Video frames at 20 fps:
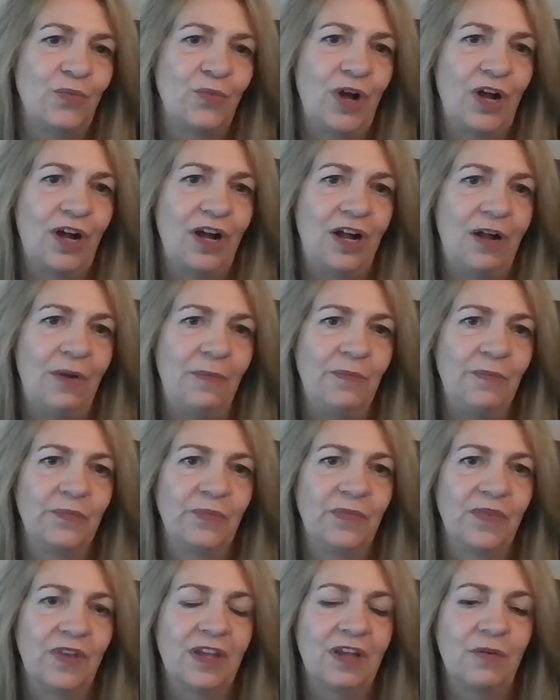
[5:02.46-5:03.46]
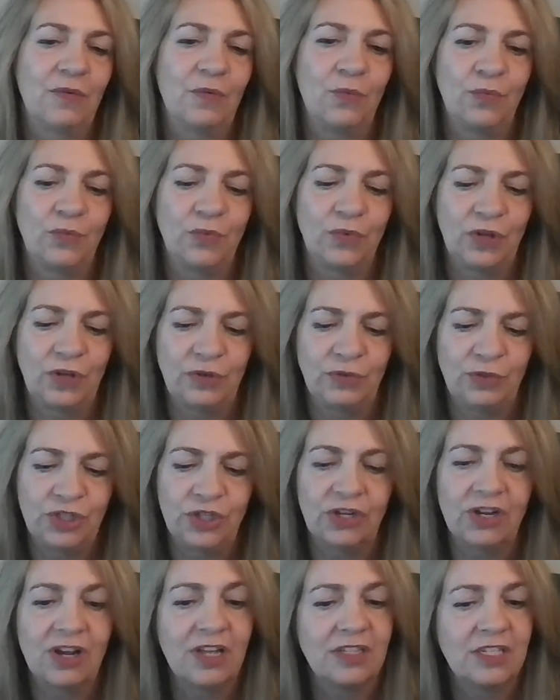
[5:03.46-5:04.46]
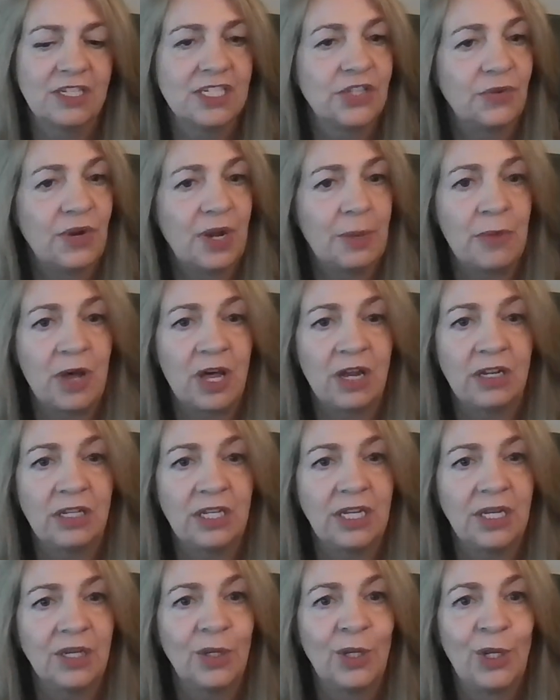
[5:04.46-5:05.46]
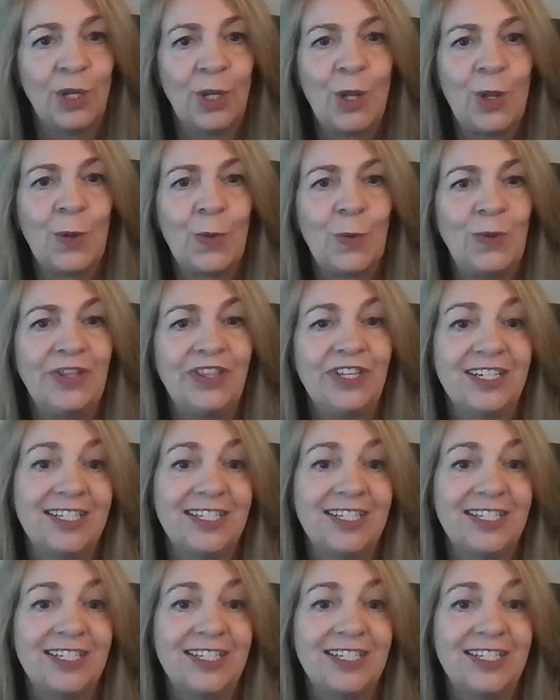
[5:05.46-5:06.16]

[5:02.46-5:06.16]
um, took on this threat modeling with